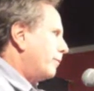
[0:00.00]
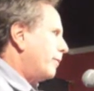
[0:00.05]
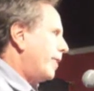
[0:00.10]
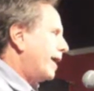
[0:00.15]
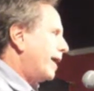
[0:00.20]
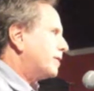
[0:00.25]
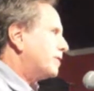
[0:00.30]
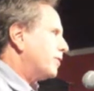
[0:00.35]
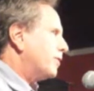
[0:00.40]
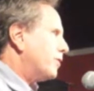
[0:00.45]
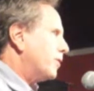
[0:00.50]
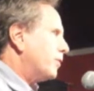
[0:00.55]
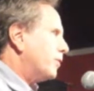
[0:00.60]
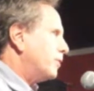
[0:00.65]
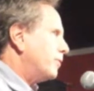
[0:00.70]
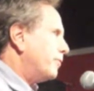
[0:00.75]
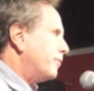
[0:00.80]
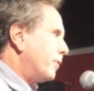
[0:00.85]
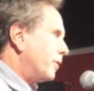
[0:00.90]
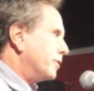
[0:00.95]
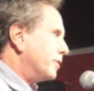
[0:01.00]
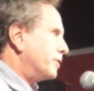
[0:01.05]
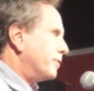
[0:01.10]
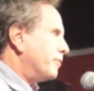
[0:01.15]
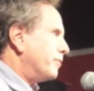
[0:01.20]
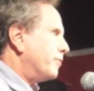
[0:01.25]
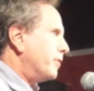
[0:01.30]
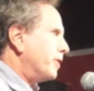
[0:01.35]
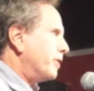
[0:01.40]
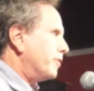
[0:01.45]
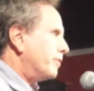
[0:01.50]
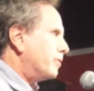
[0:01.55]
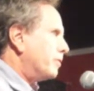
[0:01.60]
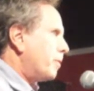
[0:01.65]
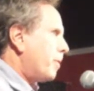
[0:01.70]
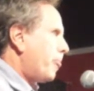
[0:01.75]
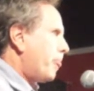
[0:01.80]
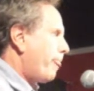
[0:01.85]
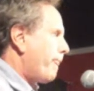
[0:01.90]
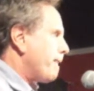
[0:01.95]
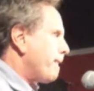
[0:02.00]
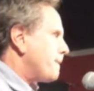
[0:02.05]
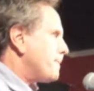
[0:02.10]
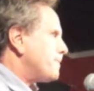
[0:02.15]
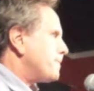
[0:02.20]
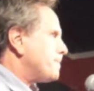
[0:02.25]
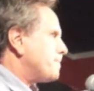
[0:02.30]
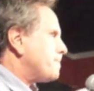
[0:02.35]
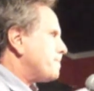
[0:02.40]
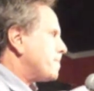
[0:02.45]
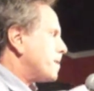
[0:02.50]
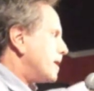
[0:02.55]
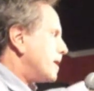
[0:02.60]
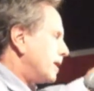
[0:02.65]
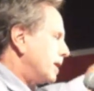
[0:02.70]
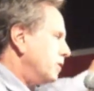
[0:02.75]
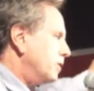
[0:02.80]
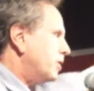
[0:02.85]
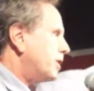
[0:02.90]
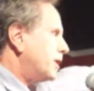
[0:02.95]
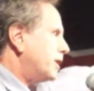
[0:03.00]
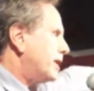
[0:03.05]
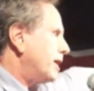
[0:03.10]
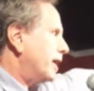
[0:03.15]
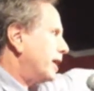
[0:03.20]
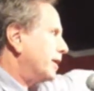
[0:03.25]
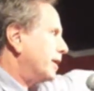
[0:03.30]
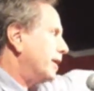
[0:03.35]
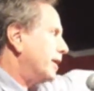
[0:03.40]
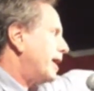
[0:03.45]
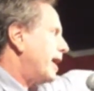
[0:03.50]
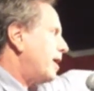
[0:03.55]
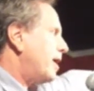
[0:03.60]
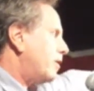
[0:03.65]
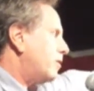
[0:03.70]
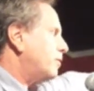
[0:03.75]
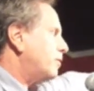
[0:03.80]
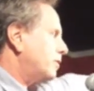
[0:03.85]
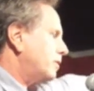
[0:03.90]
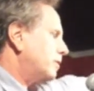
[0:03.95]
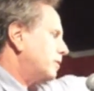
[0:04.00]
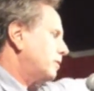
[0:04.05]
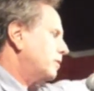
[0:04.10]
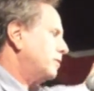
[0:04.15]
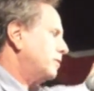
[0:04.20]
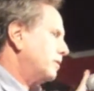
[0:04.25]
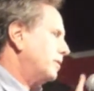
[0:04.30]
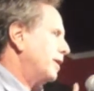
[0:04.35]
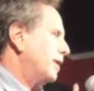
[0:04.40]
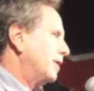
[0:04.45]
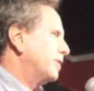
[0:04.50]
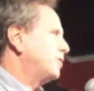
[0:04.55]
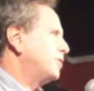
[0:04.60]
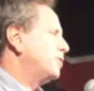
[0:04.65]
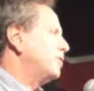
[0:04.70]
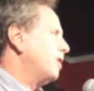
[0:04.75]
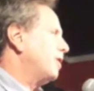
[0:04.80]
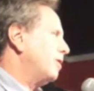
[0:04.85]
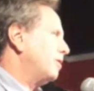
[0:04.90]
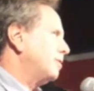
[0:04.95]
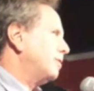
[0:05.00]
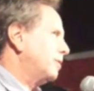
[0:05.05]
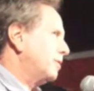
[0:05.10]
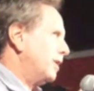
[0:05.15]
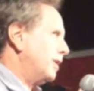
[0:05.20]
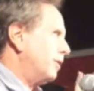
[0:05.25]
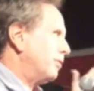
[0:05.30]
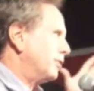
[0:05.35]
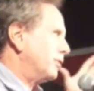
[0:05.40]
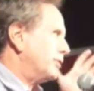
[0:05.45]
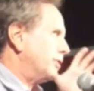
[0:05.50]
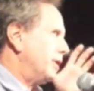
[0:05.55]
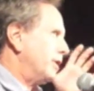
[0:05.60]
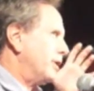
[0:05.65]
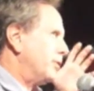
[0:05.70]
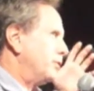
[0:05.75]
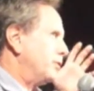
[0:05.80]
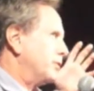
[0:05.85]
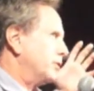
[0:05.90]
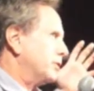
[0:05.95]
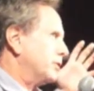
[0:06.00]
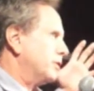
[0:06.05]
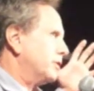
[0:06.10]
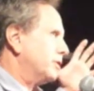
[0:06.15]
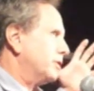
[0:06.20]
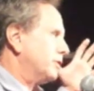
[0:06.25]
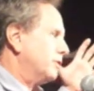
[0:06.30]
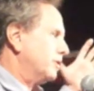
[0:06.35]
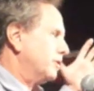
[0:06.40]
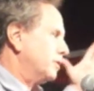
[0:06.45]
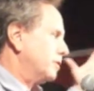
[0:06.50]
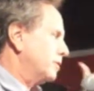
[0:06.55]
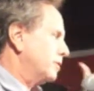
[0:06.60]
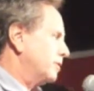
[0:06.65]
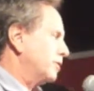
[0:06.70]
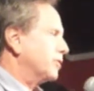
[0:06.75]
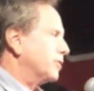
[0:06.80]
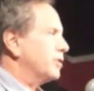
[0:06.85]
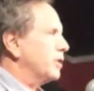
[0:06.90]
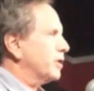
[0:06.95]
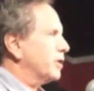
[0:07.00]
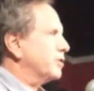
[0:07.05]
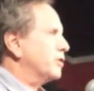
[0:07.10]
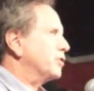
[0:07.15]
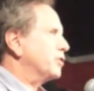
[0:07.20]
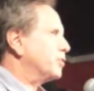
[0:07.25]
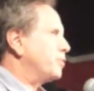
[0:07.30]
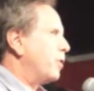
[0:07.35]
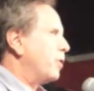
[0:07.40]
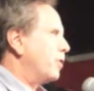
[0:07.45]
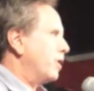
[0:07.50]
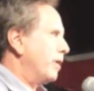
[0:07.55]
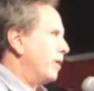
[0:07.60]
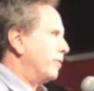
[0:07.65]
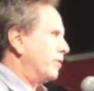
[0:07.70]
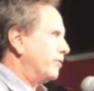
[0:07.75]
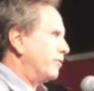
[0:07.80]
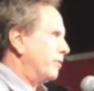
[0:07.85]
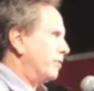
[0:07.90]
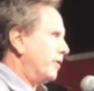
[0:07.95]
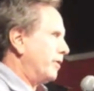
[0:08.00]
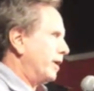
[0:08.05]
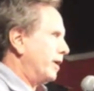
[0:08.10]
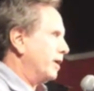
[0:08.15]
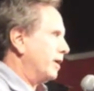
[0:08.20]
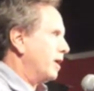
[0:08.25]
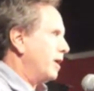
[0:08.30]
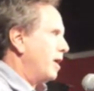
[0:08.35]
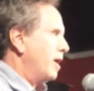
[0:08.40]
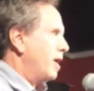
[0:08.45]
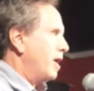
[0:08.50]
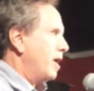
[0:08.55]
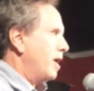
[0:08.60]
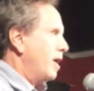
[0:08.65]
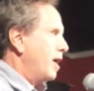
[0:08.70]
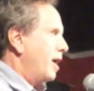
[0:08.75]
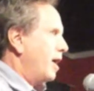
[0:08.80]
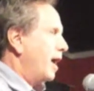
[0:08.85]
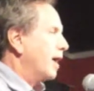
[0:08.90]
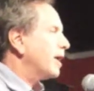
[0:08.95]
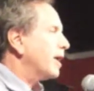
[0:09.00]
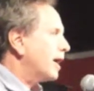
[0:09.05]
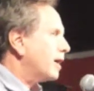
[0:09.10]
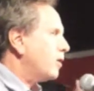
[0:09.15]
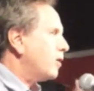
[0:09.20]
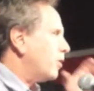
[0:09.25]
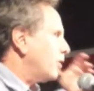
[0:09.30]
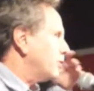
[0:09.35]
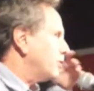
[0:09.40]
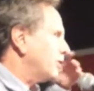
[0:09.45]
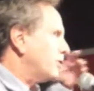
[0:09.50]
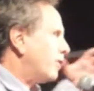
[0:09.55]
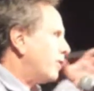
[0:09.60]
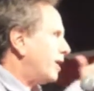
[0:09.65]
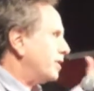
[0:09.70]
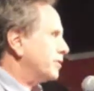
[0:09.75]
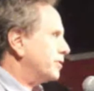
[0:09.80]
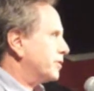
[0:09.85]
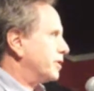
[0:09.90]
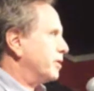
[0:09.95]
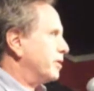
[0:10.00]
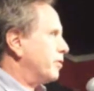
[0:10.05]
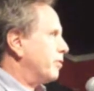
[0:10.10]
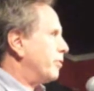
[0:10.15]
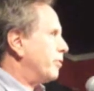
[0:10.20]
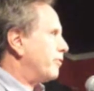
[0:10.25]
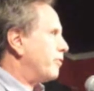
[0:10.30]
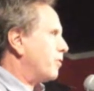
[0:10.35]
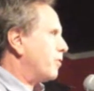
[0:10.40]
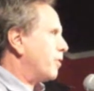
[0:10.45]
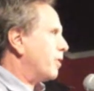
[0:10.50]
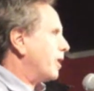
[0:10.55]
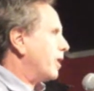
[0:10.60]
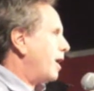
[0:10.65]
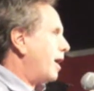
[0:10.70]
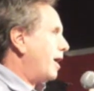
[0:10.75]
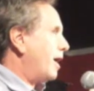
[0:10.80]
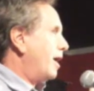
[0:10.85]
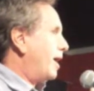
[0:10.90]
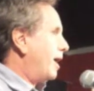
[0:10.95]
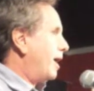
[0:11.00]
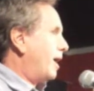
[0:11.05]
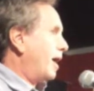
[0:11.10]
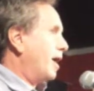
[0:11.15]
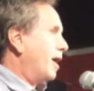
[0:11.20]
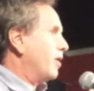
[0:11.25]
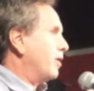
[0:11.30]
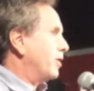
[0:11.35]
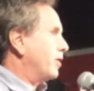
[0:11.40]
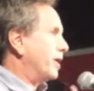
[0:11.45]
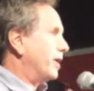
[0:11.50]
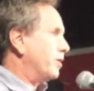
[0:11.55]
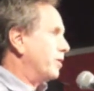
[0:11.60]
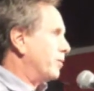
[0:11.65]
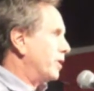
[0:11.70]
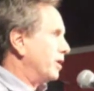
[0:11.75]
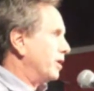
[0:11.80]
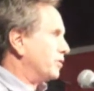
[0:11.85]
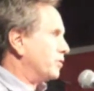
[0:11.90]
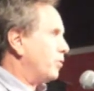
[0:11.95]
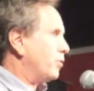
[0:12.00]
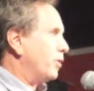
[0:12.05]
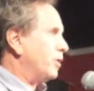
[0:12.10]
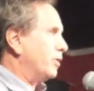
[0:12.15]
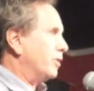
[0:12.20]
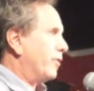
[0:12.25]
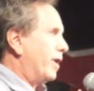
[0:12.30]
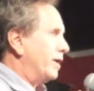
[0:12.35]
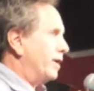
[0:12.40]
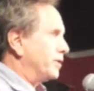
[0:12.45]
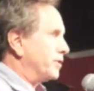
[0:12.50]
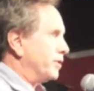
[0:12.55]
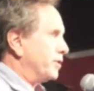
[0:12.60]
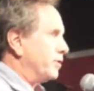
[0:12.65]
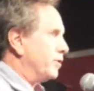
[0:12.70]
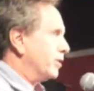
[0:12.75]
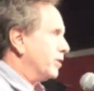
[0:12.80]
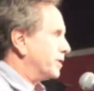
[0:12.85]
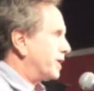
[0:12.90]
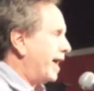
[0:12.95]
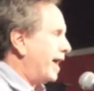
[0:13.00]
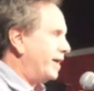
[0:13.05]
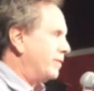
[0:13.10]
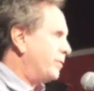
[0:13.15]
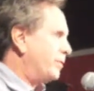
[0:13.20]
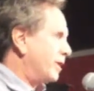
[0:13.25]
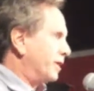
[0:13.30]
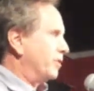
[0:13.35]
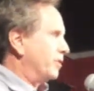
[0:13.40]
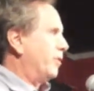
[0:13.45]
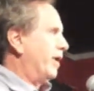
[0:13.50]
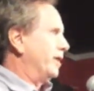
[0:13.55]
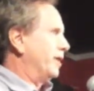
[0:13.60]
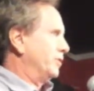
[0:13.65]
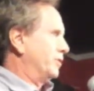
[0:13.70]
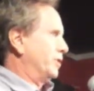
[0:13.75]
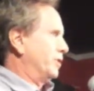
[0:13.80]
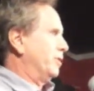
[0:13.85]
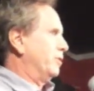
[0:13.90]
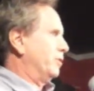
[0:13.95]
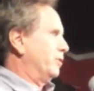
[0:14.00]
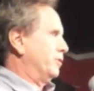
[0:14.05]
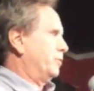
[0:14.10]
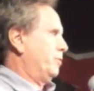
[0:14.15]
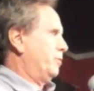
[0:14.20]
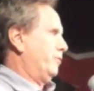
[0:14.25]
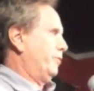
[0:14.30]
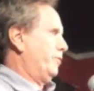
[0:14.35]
back to 31st and 5th. And I look again. And now, as you know, it was serious. Just dust and smoke coming from there. And I called the ground zero before I heard anyone else call the ground zero because I had been in ground zeros